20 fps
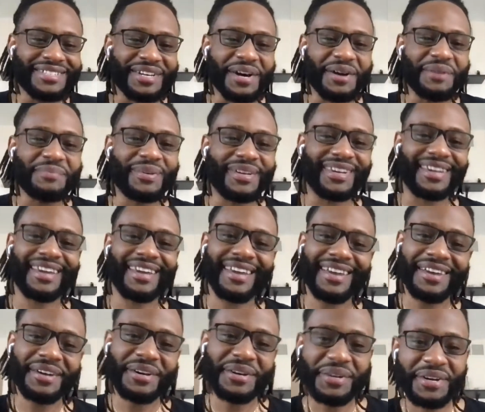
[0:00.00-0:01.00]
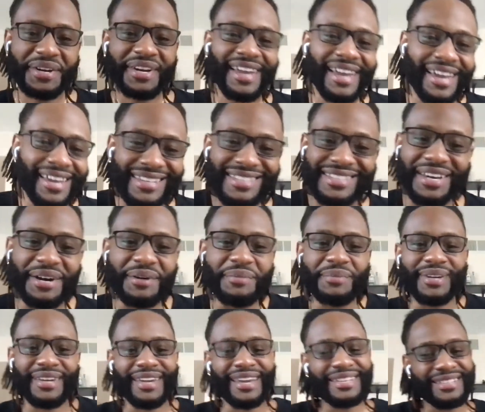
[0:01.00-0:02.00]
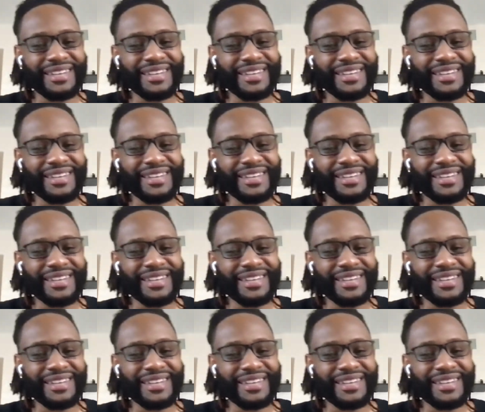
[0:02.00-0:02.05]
And it's coming. And it's coming.